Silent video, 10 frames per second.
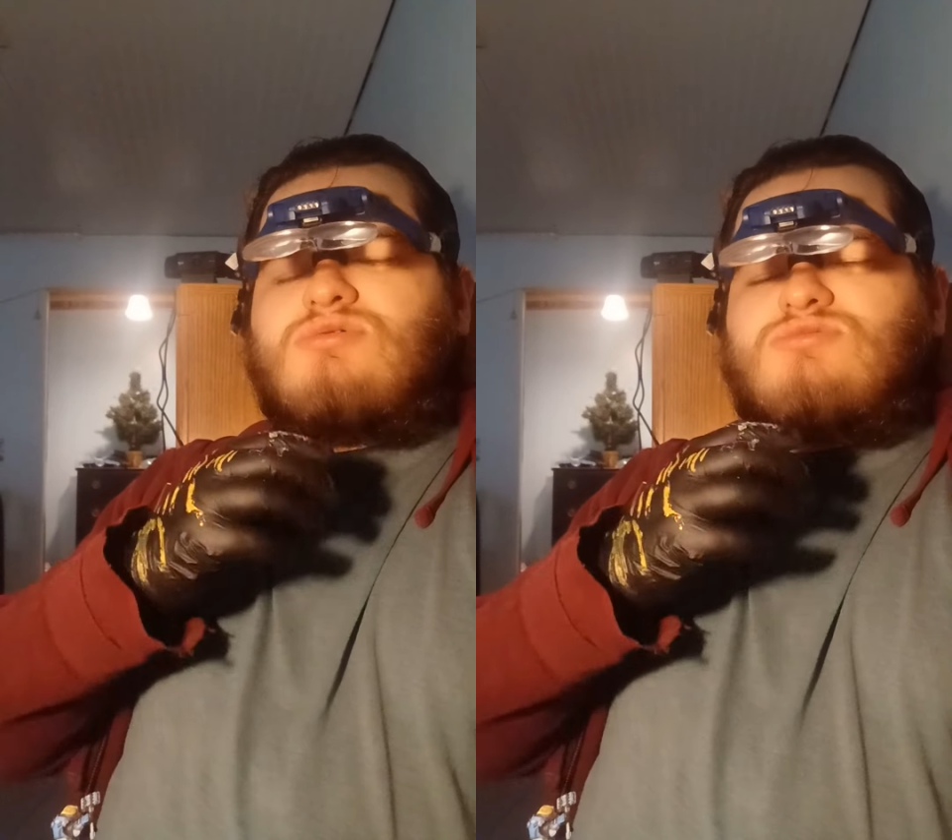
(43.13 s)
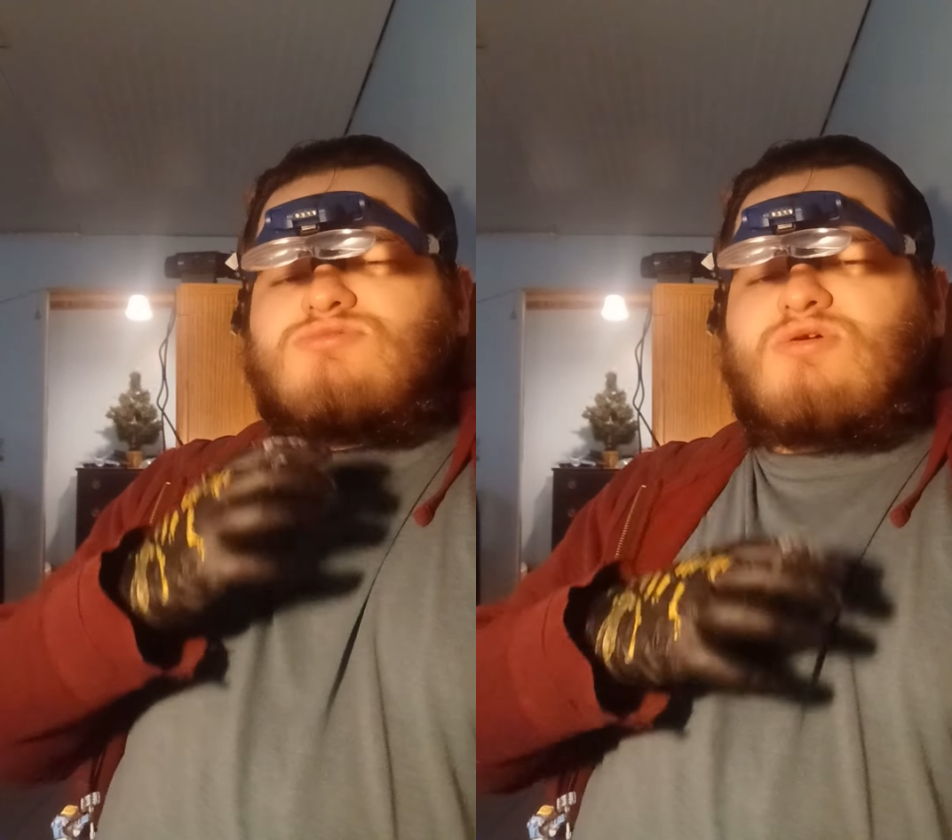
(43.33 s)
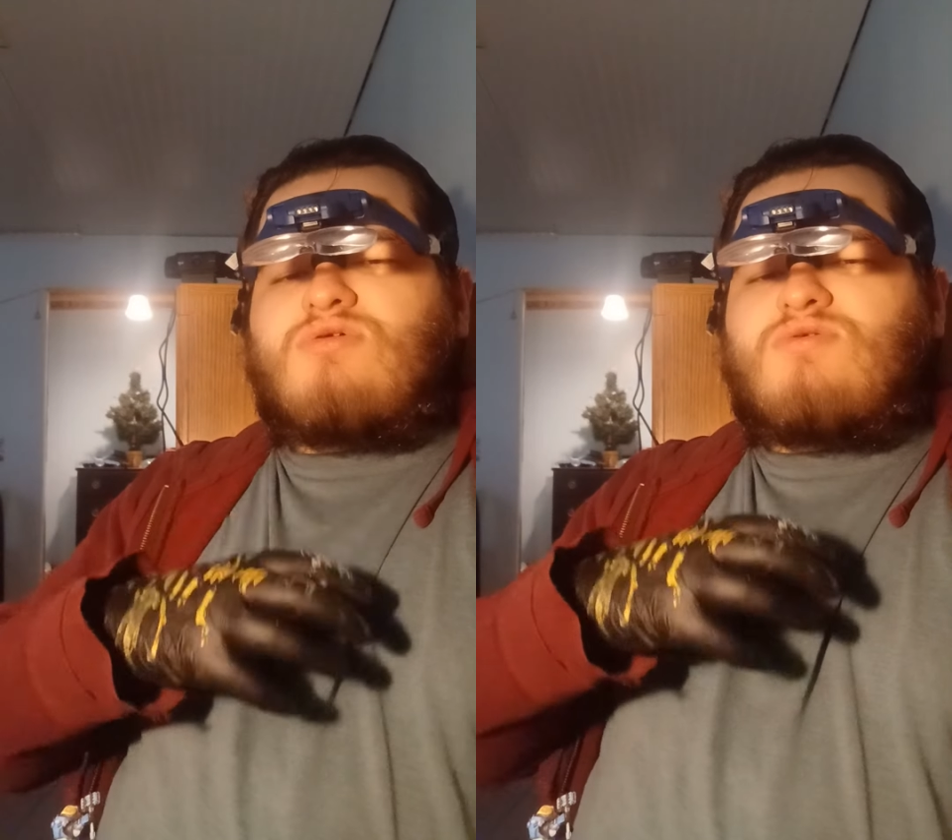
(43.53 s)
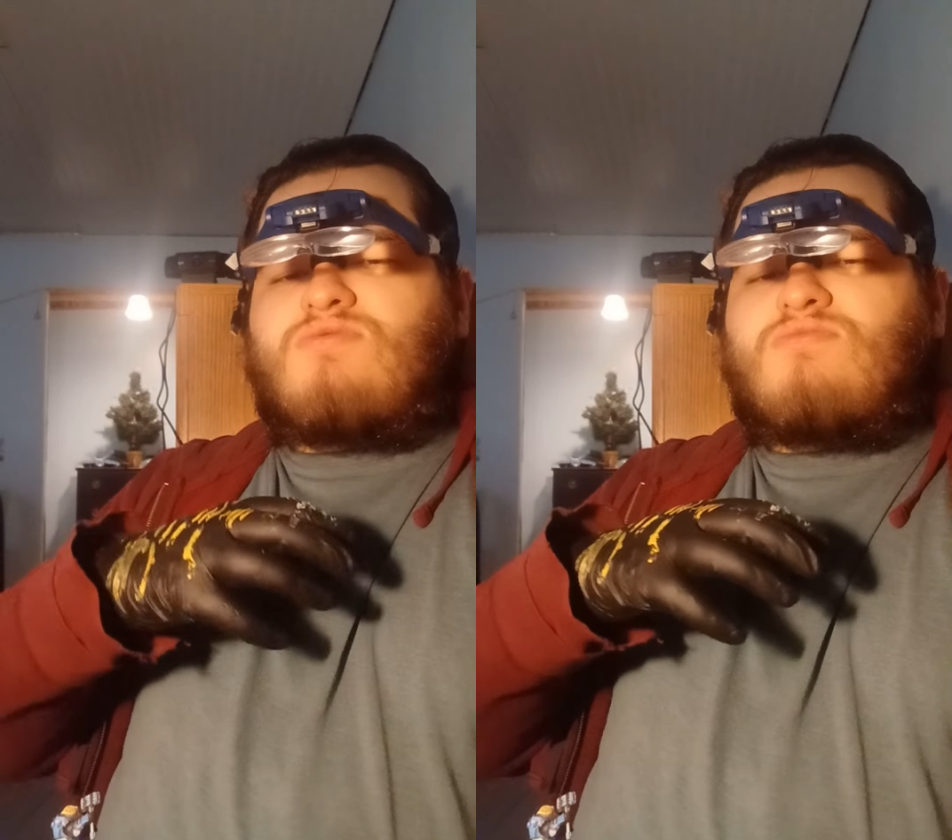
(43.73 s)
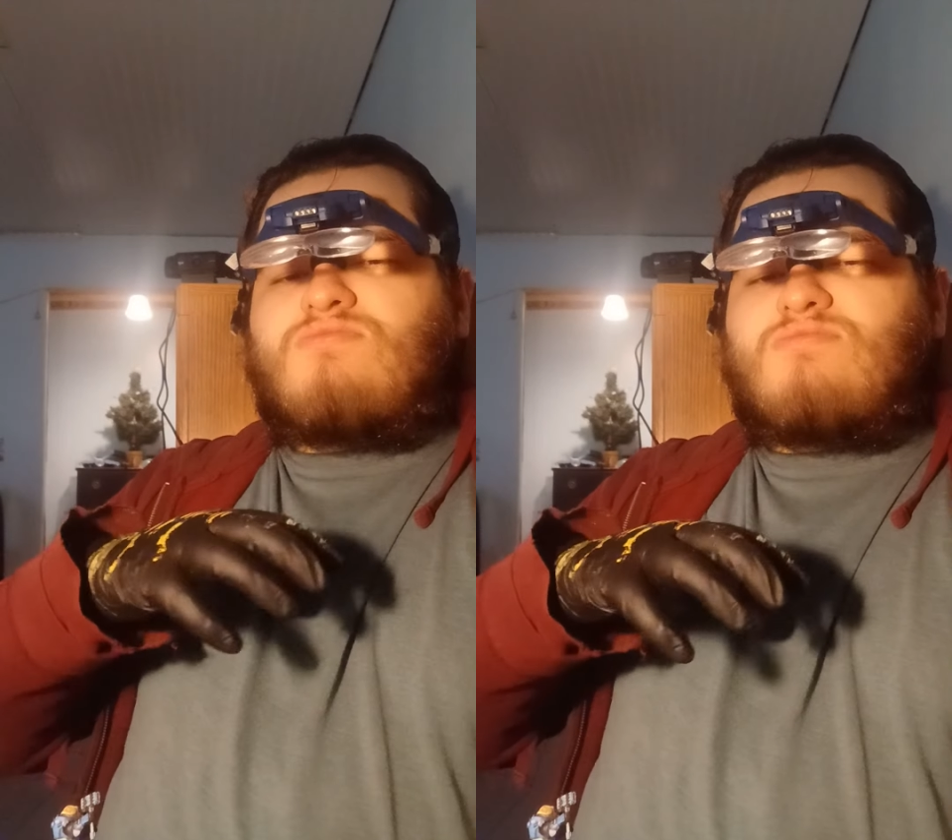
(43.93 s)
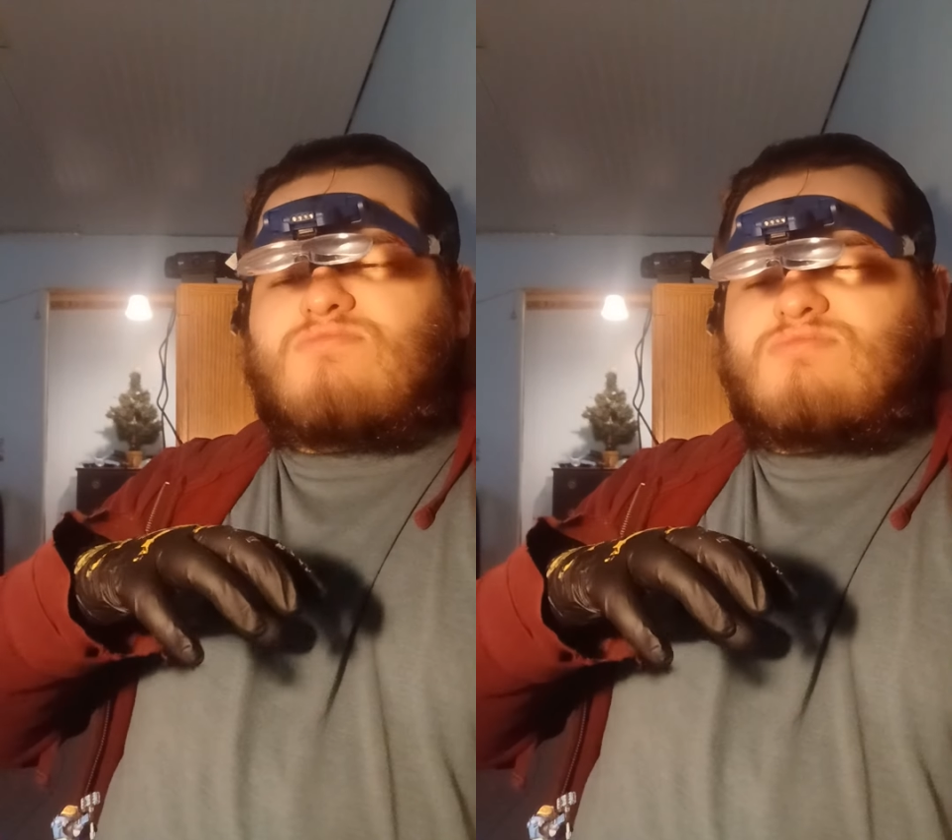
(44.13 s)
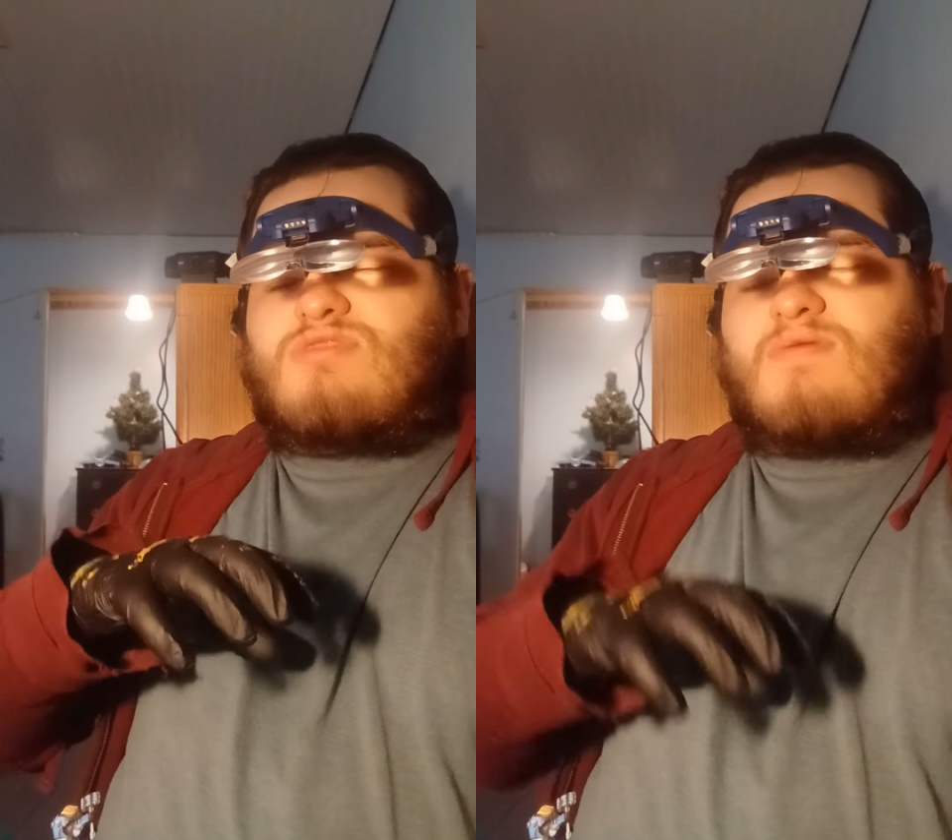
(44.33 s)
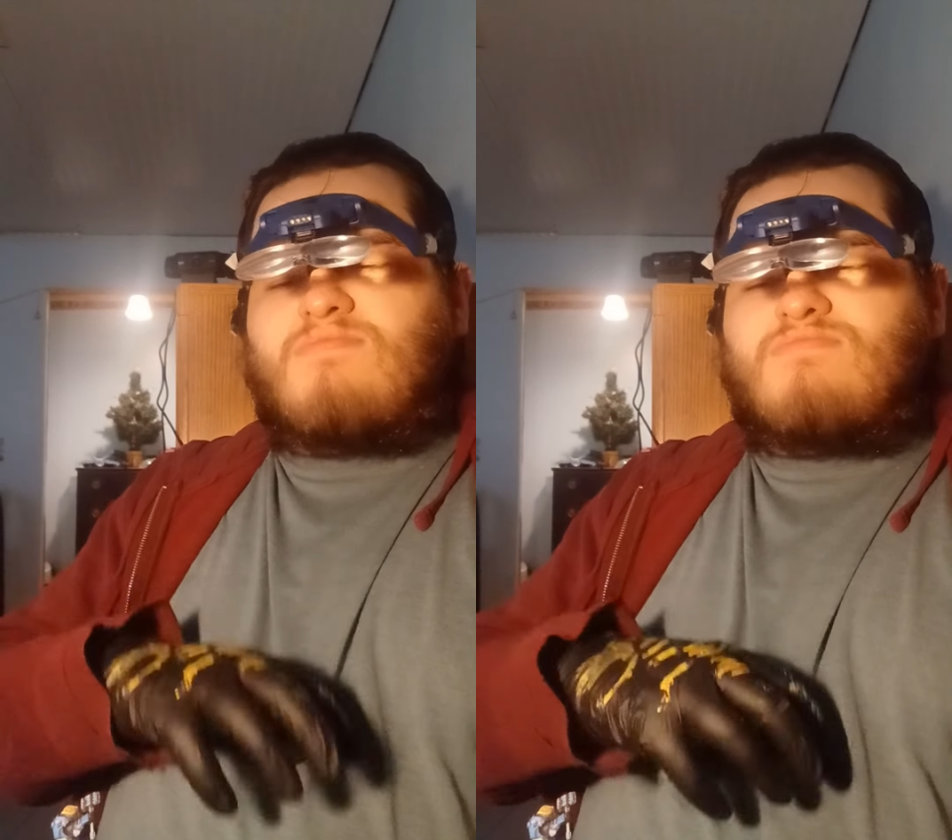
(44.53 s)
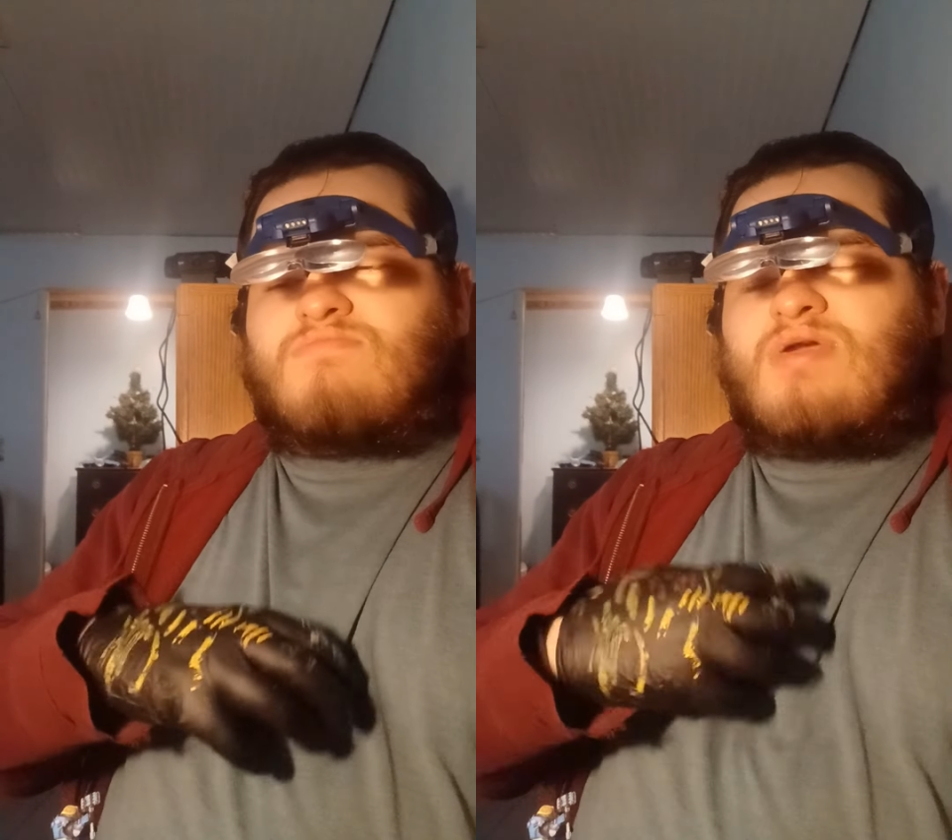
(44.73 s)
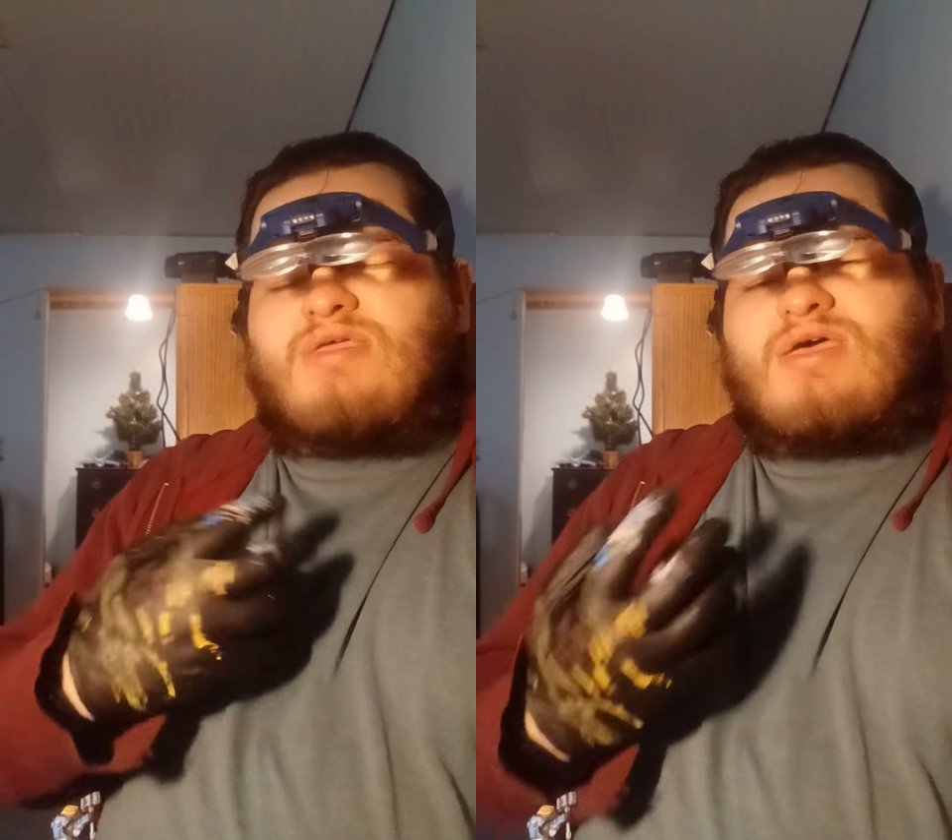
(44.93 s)
so they
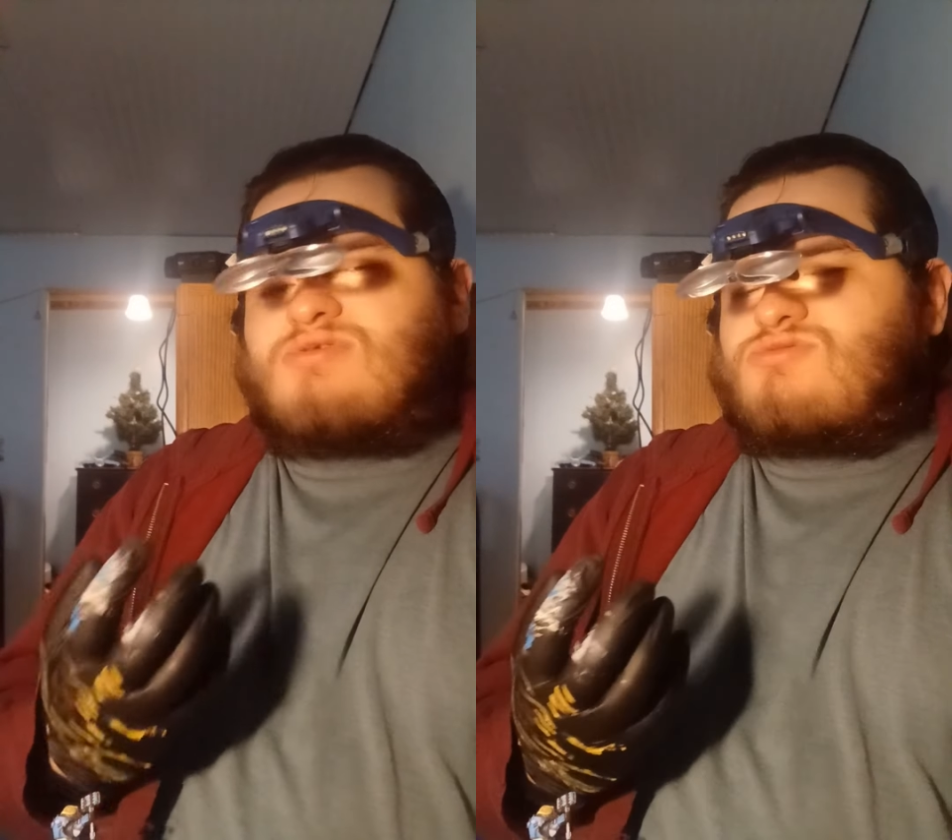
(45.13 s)
may not